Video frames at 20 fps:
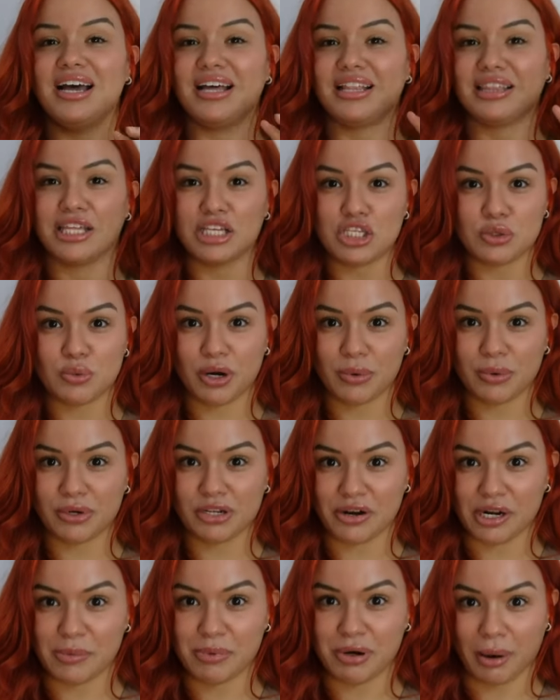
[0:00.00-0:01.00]
This word was
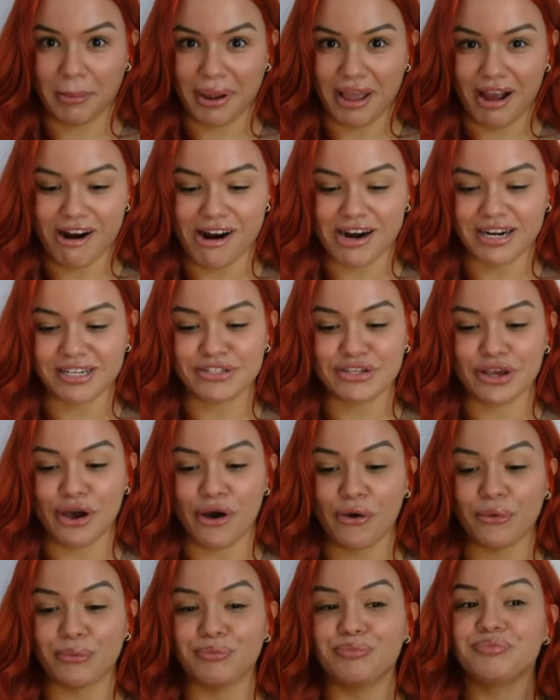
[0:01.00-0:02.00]
already put on my heart,
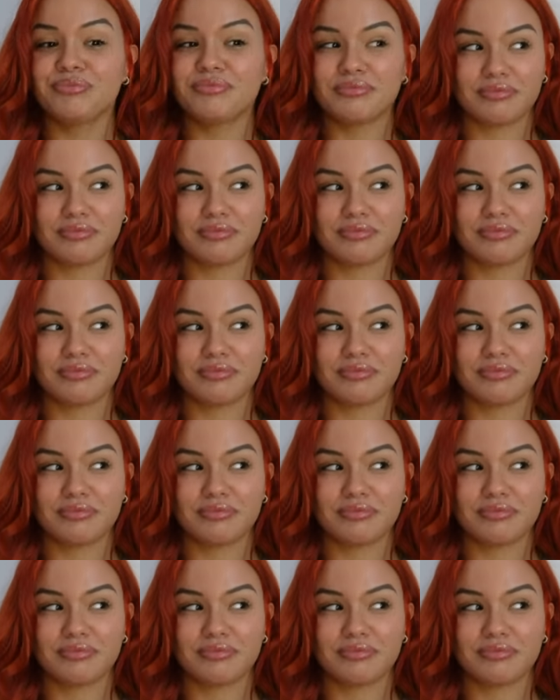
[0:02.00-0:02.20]
so